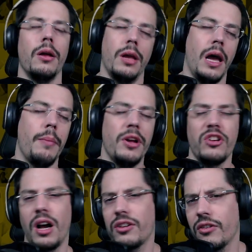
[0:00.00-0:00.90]
Yeah,
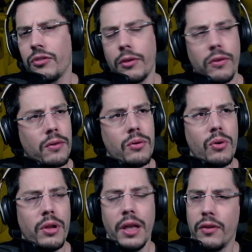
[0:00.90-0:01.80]
Magic Archer is just
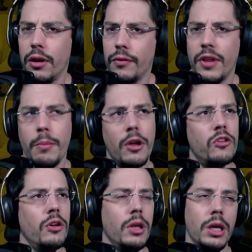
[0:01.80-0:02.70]
cool. He has a lot of
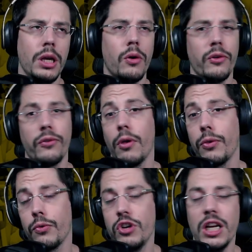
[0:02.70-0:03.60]
damage. He goes
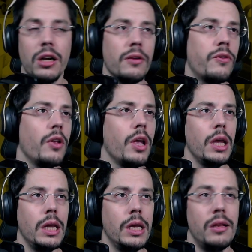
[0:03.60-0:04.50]
through shields.
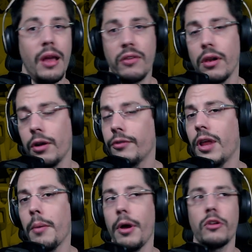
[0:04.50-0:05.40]
He takes a lot of
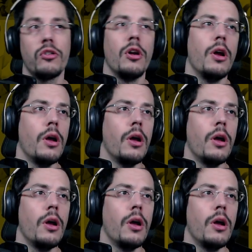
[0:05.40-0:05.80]
damage.